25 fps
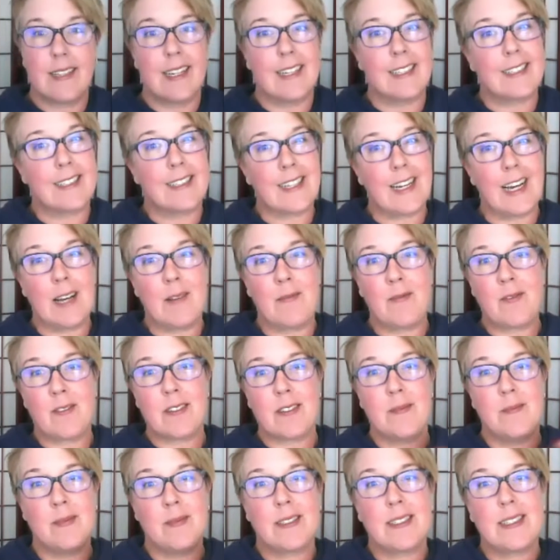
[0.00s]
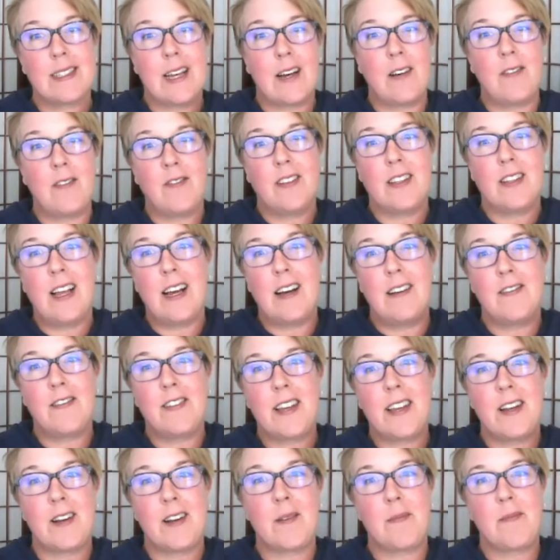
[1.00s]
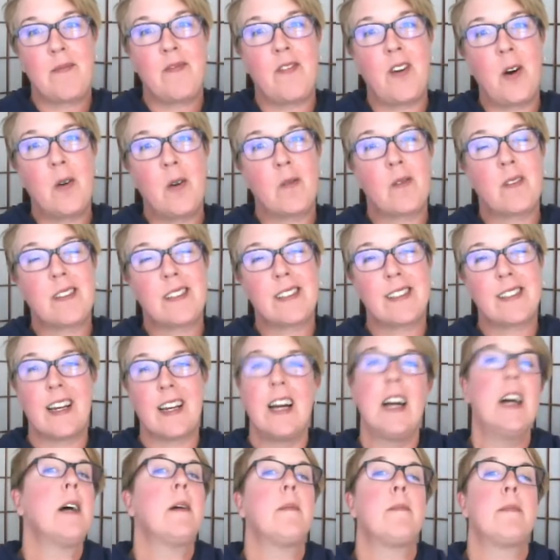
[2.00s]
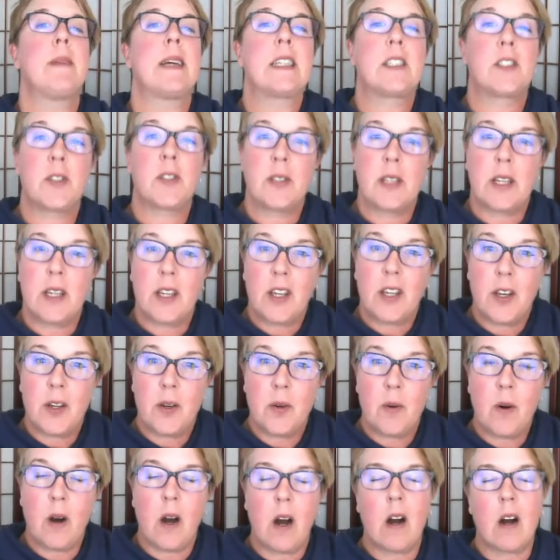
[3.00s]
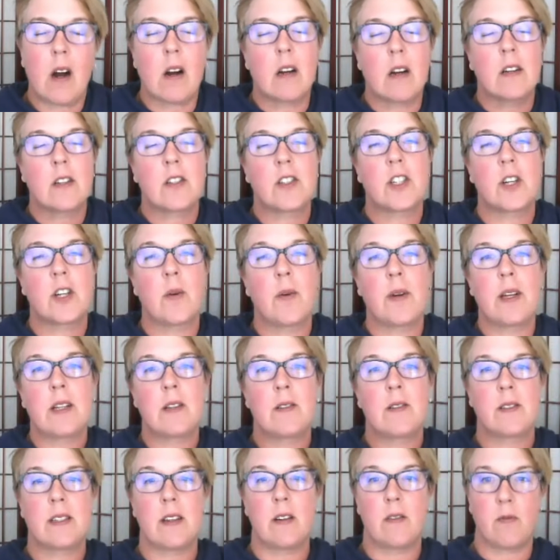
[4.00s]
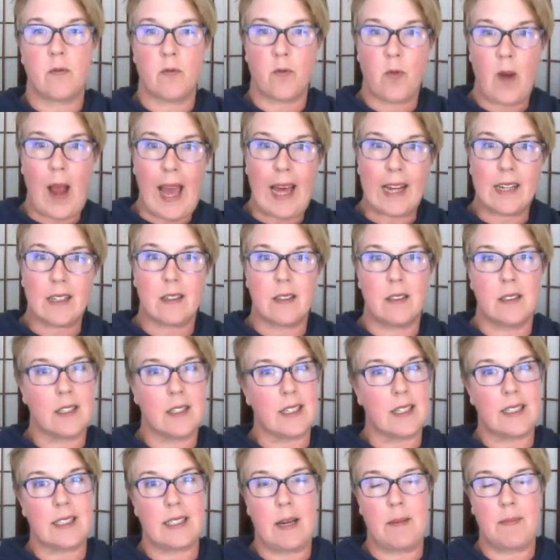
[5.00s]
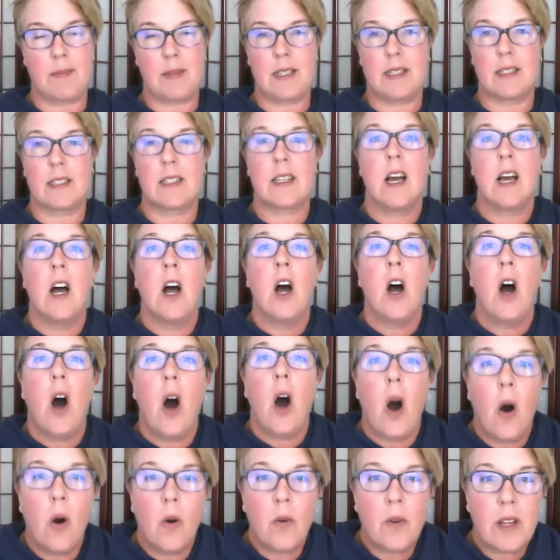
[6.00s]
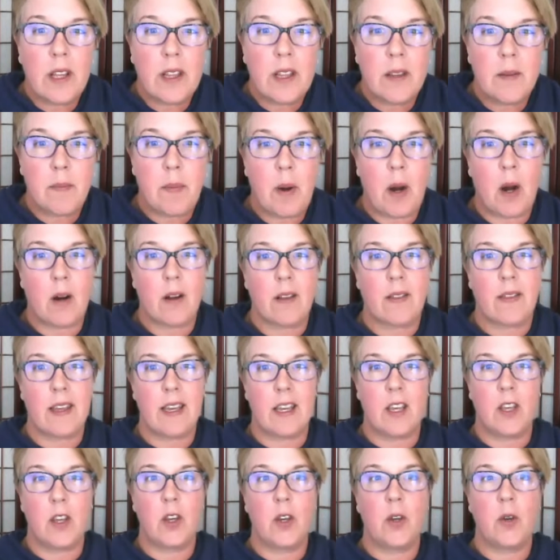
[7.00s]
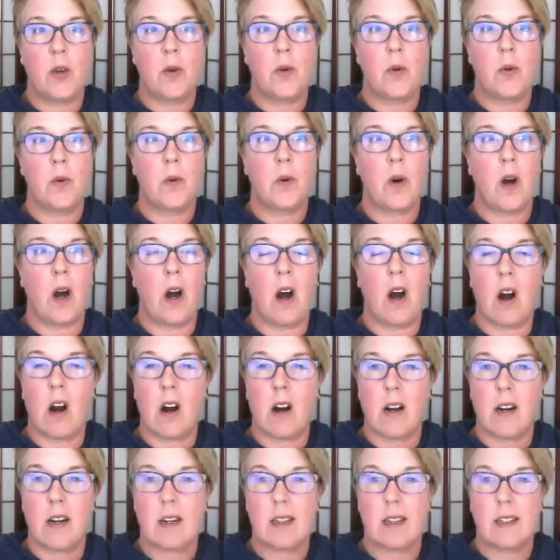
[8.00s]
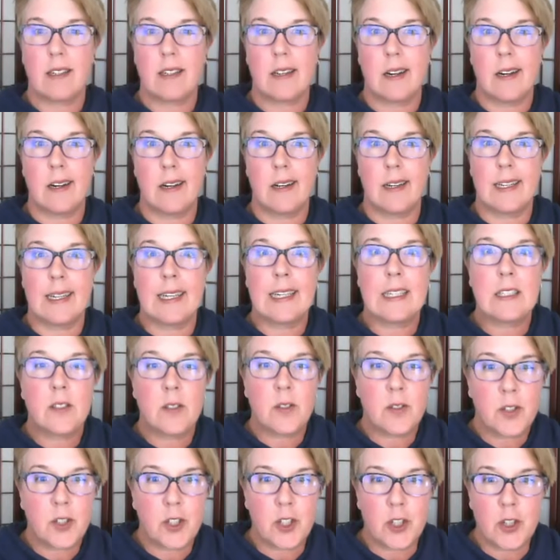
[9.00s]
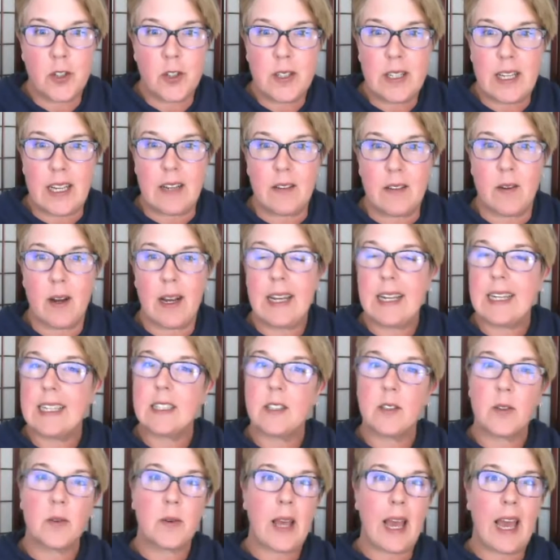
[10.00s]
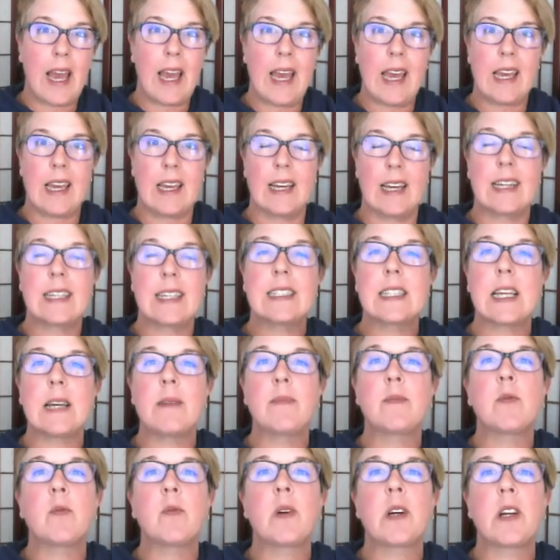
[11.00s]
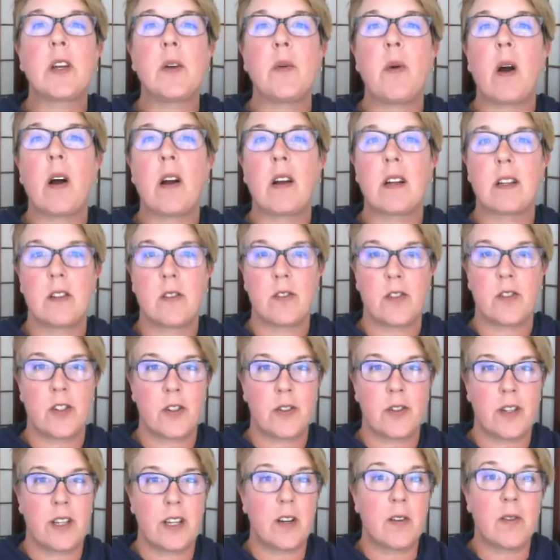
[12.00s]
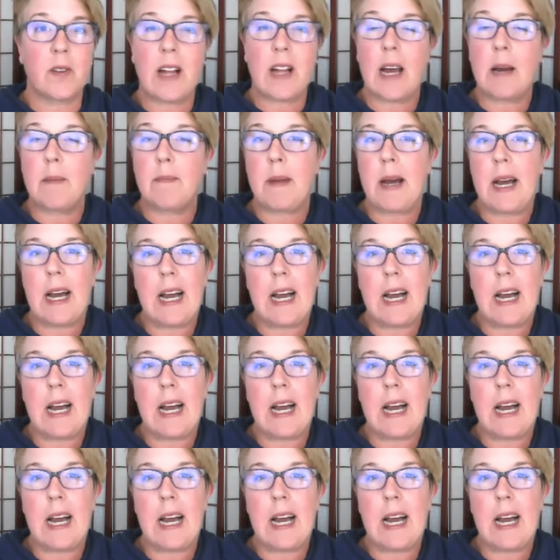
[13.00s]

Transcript: It's time for some self love here, folks. Make sure that you are showing yourself radical acceptance owning the part that you are uh, in your journey, right? It's okay. Accept where you are in your journey. You're not